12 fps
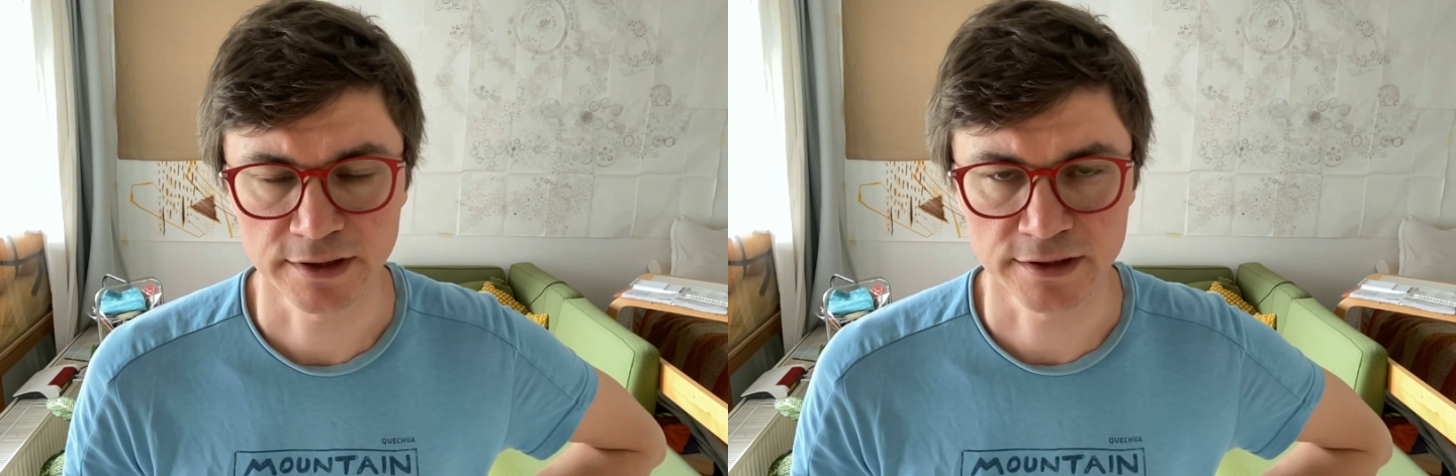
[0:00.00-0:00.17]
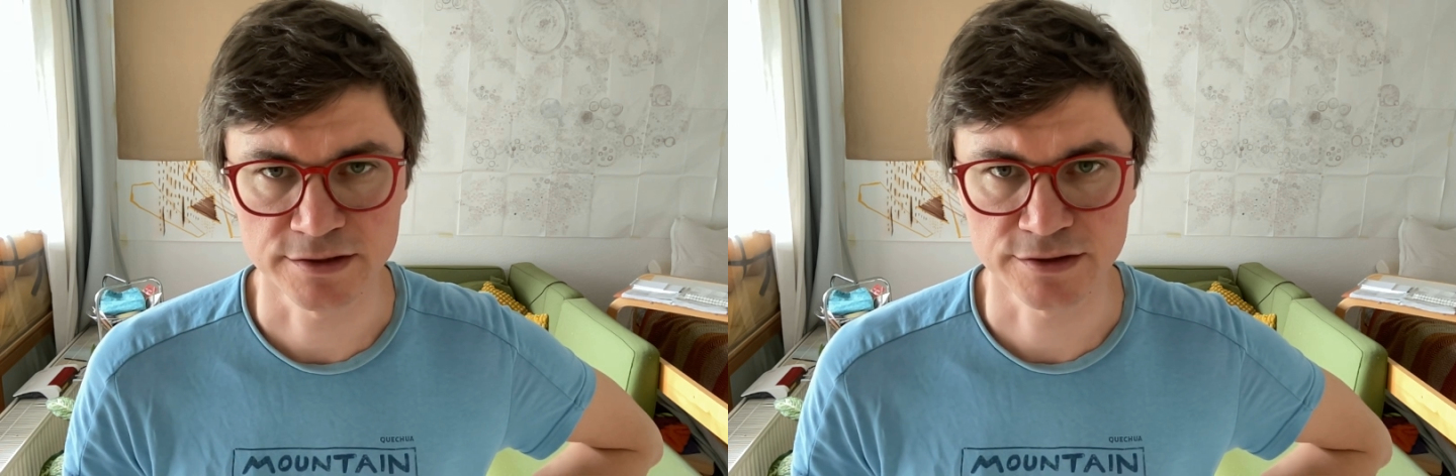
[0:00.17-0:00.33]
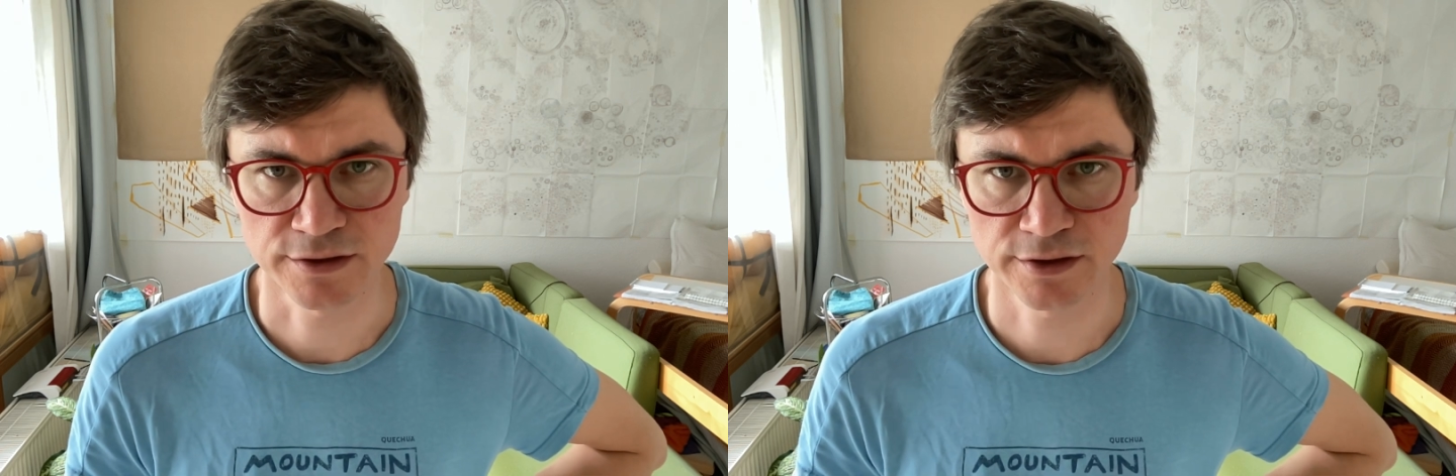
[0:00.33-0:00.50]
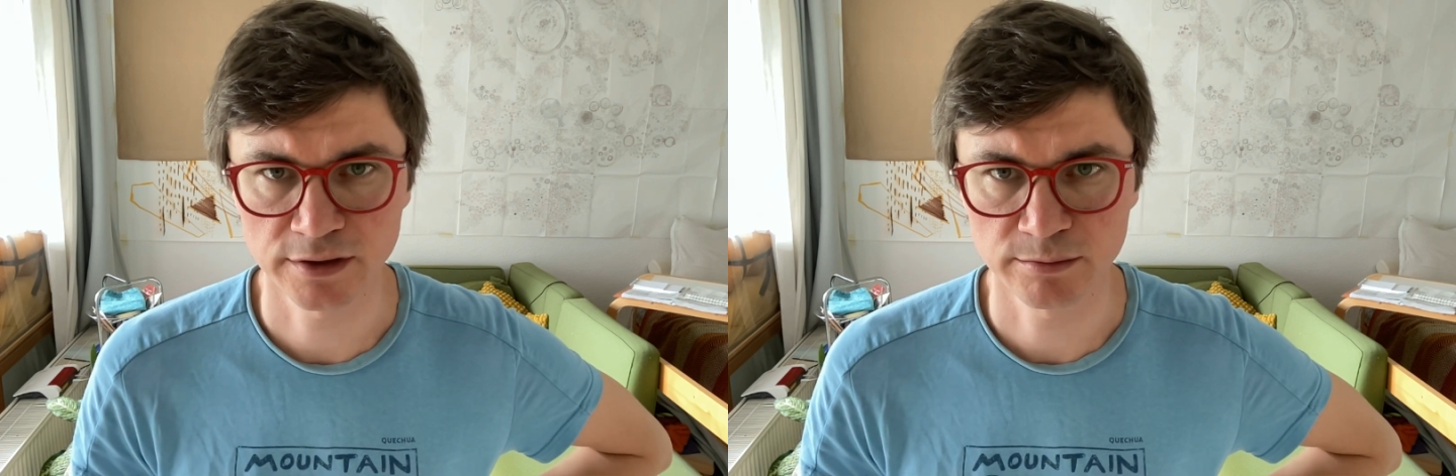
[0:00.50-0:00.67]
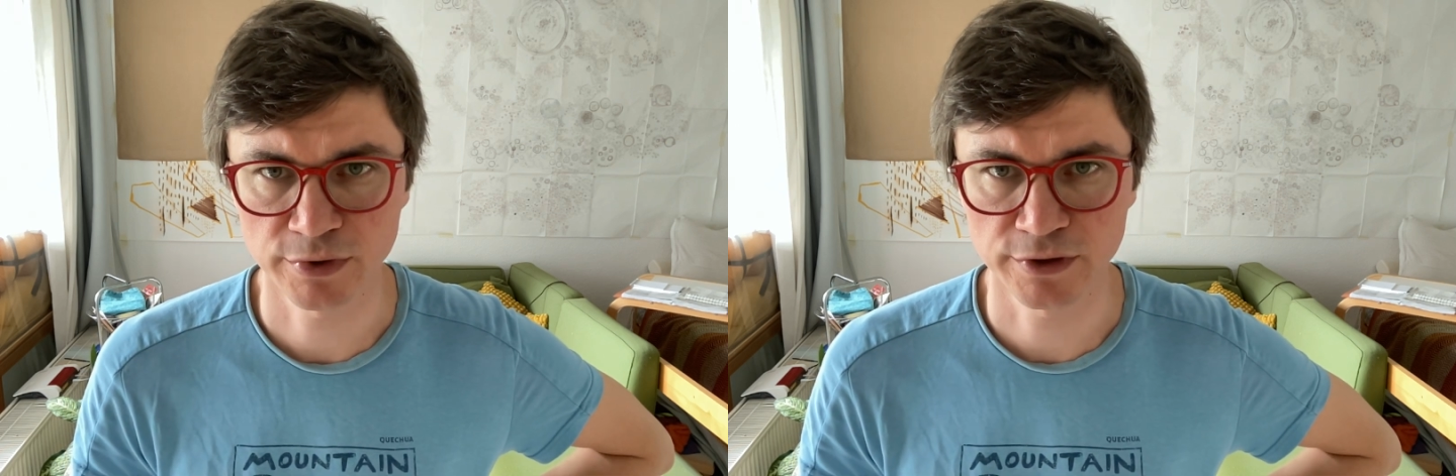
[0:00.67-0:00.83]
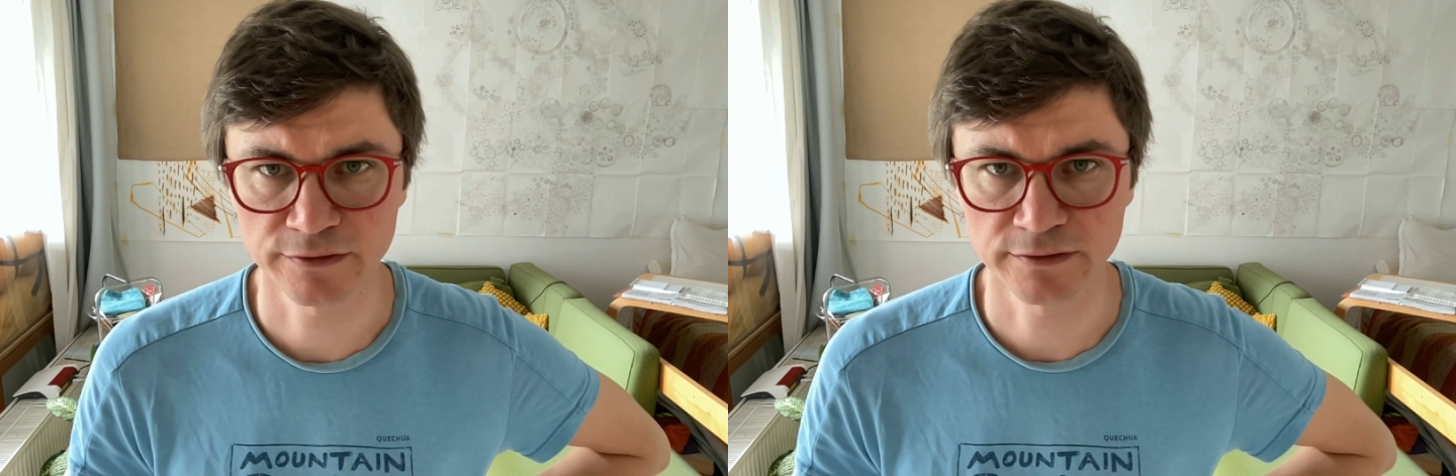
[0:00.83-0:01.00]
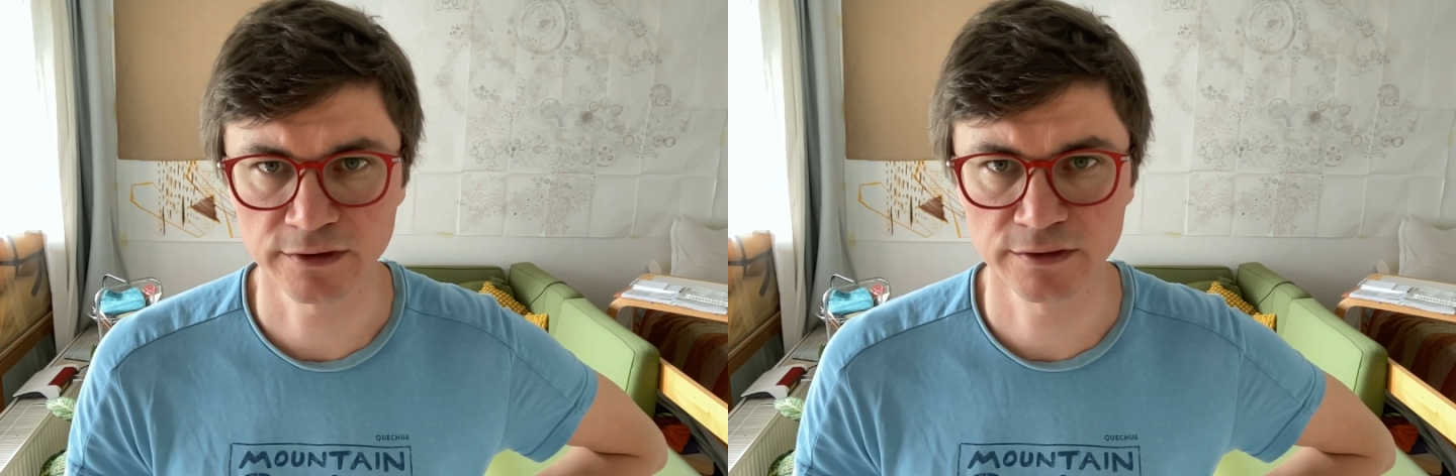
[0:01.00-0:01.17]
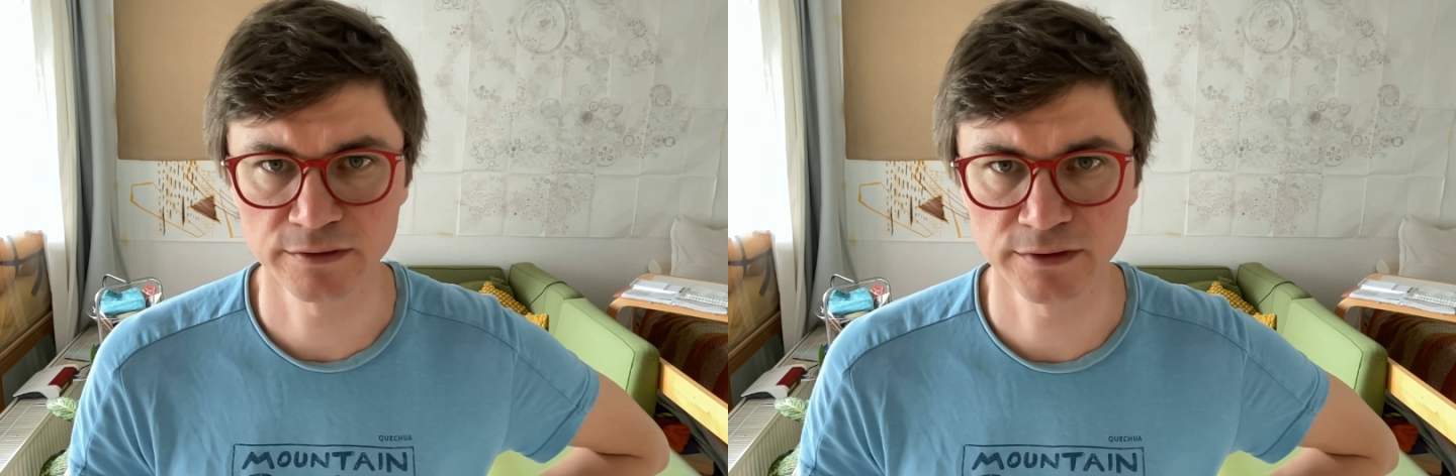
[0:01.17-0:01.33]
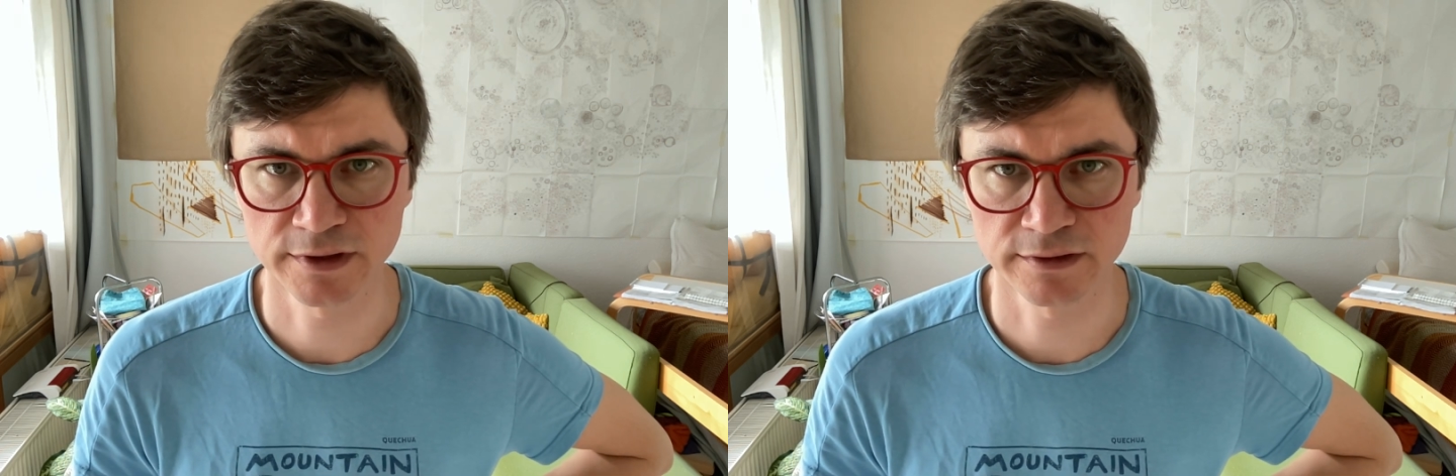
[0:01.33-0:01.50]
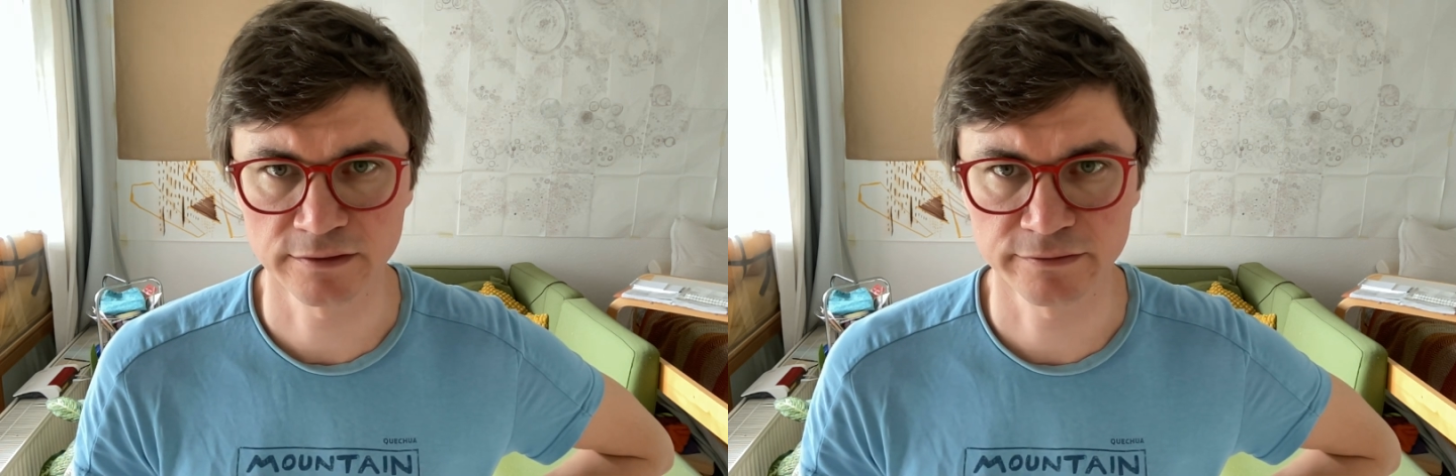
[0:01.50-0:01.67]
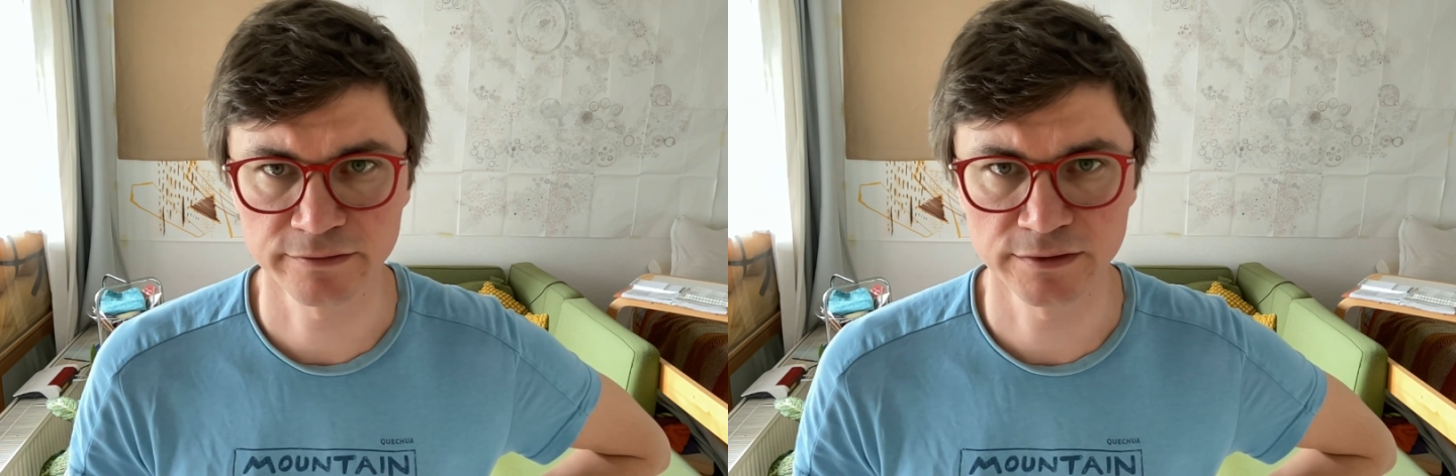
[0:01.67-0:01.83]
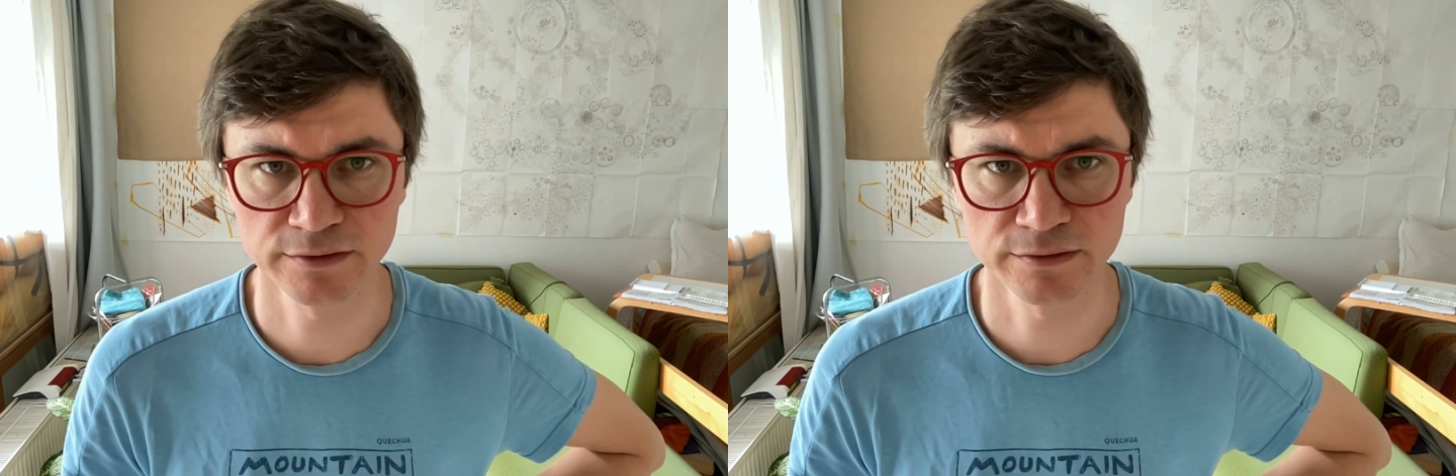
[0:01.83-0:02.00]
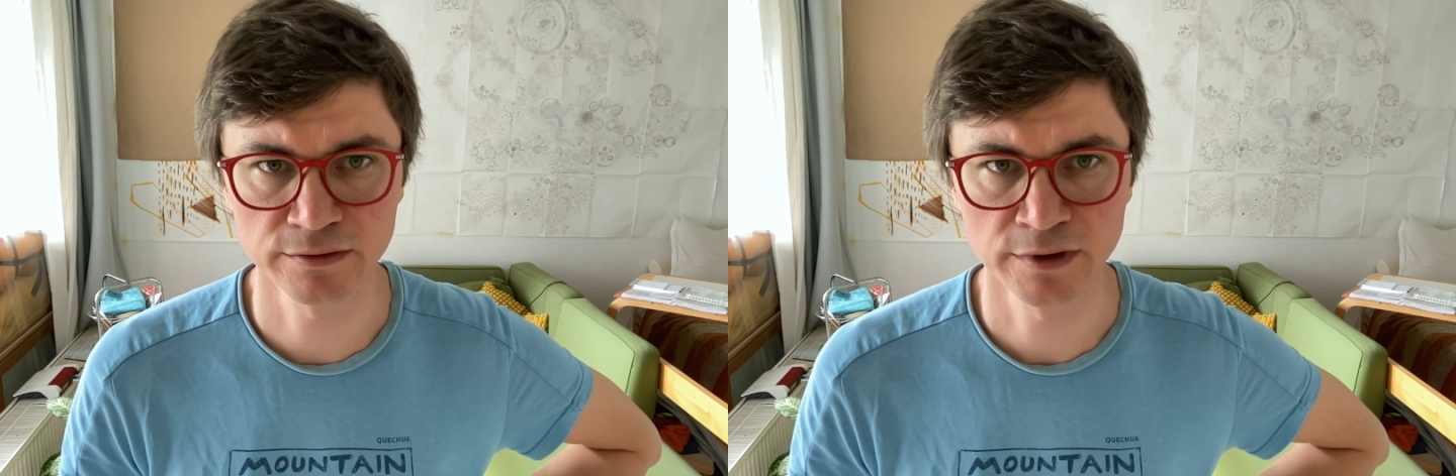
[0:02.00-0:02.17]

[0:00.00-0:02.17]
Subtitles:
enjoying persecuting the few